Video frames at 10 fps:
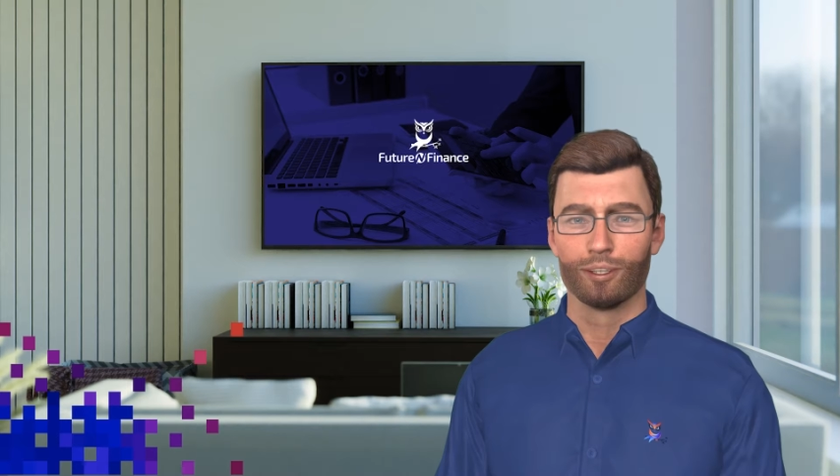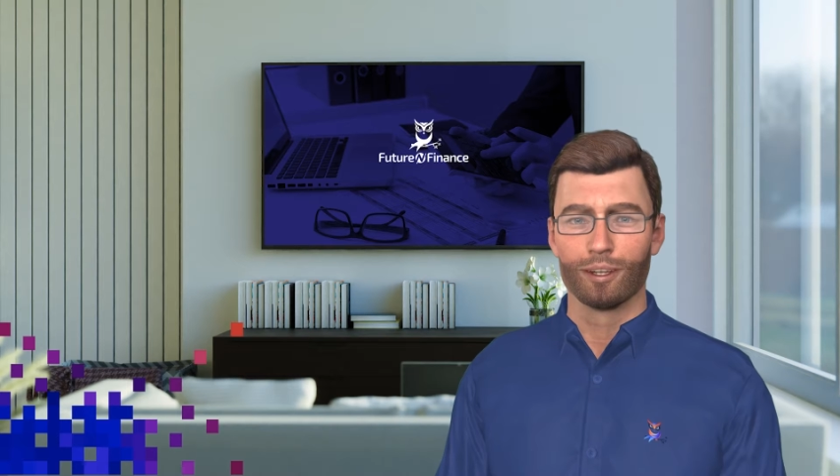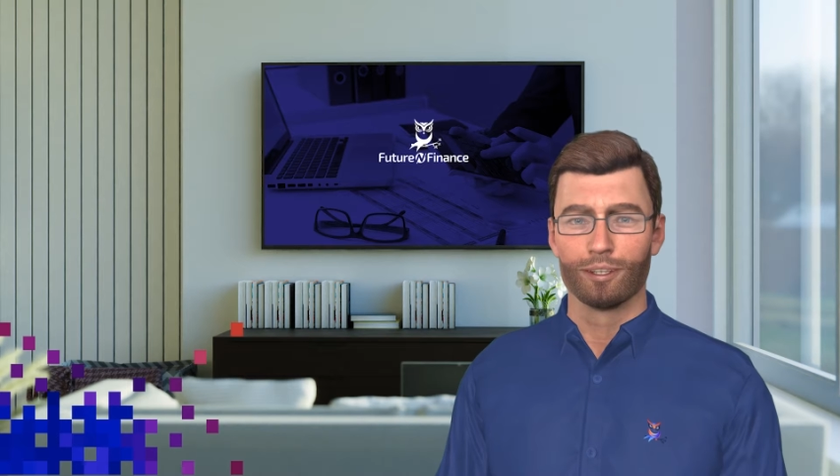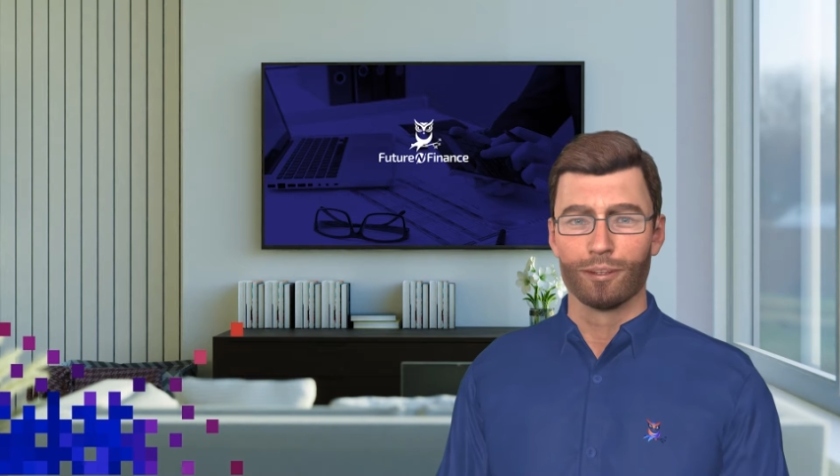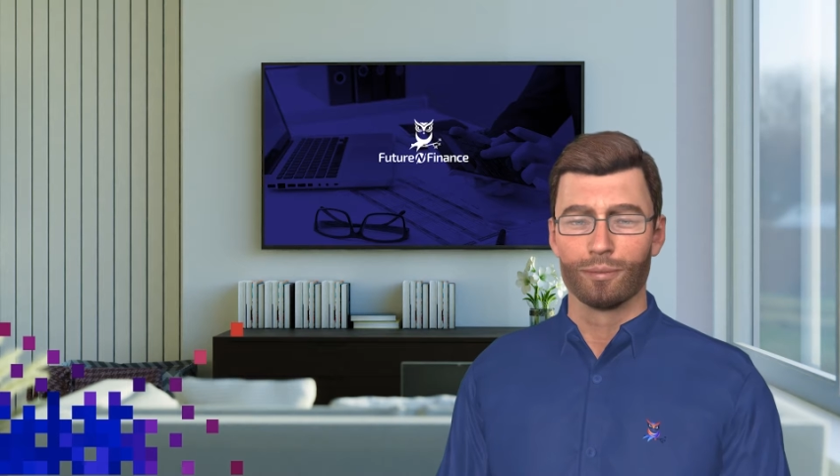
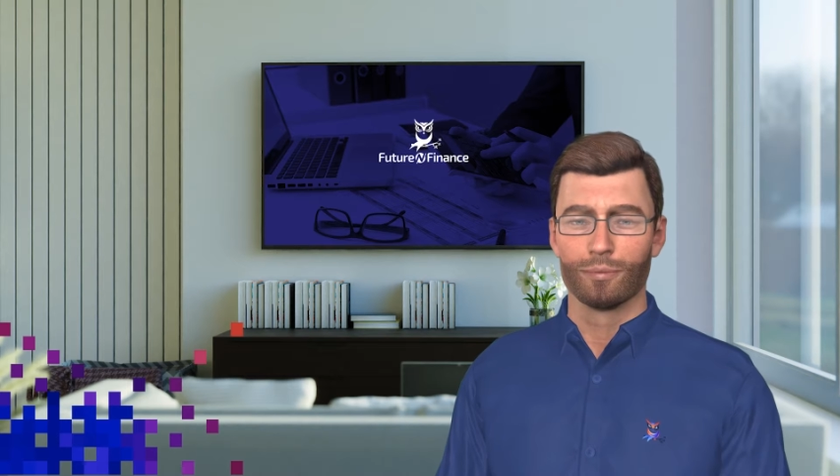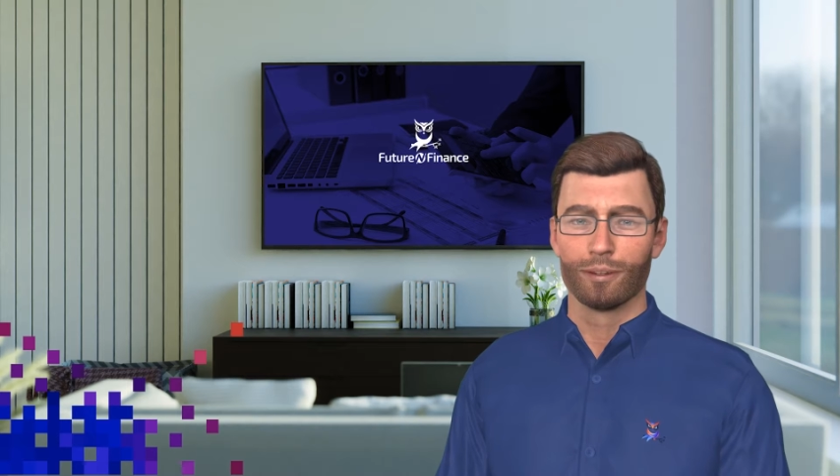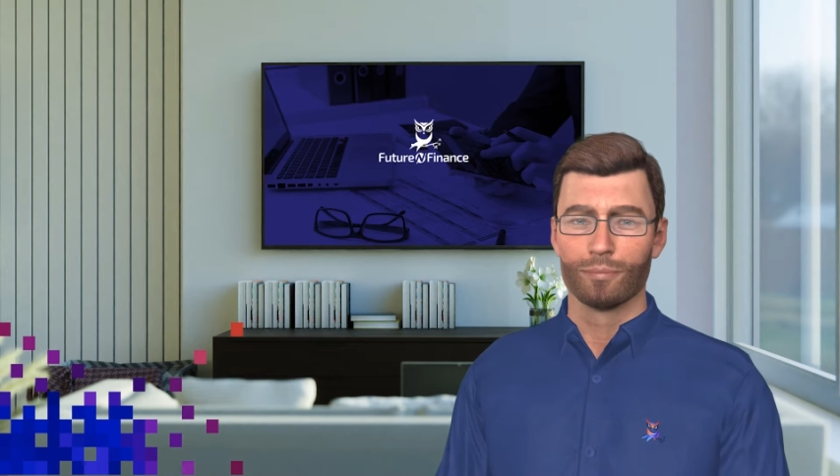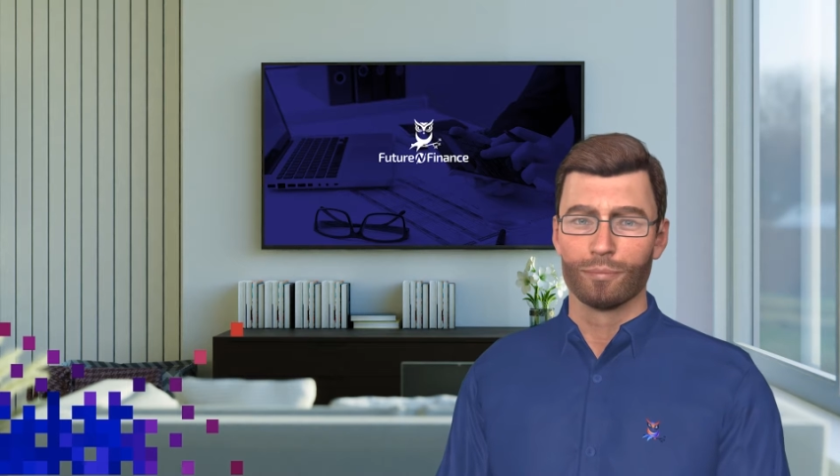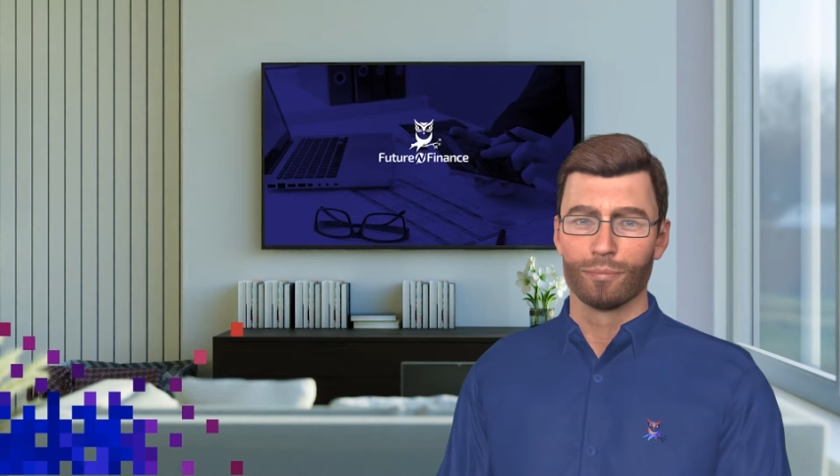each of our
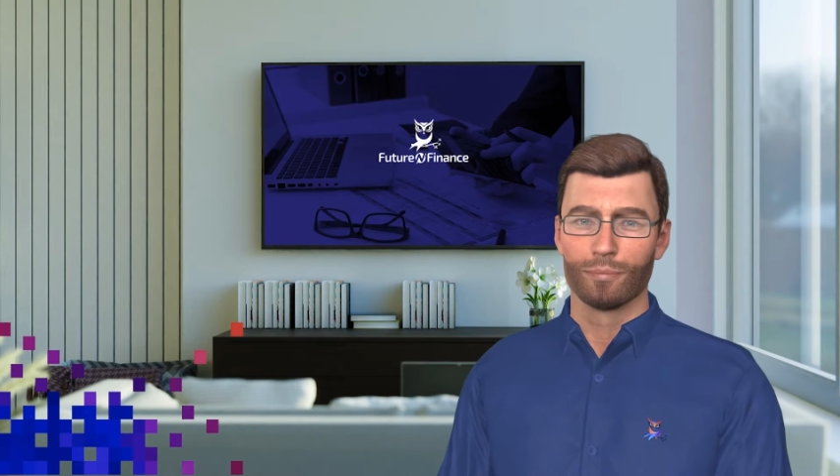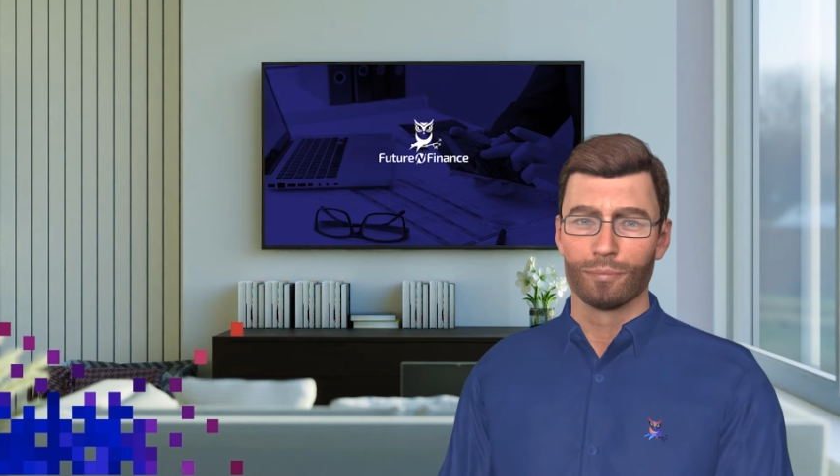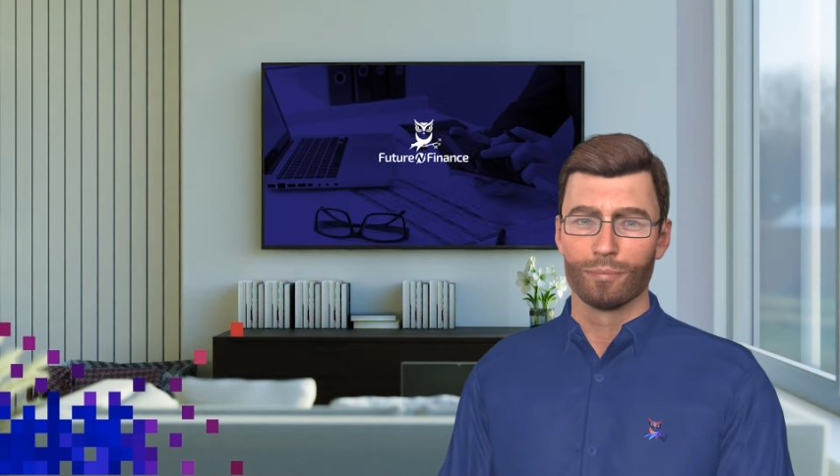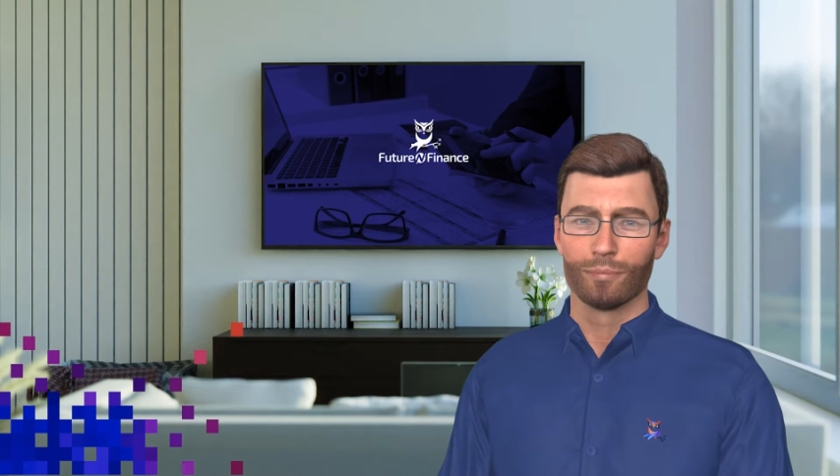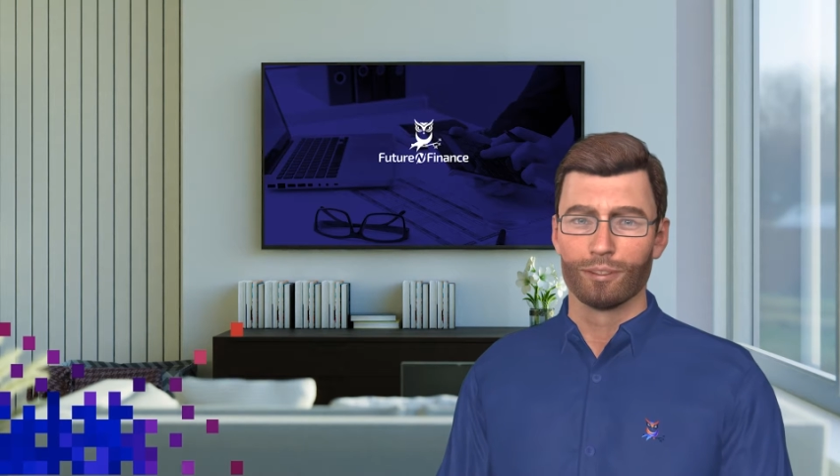videos.
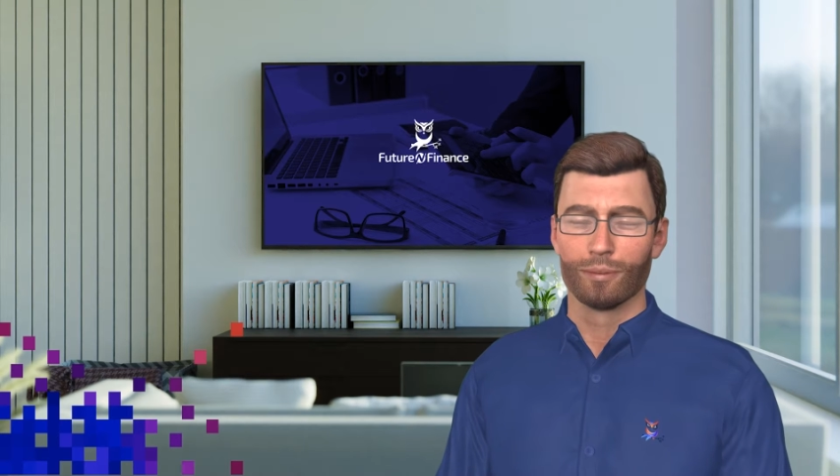The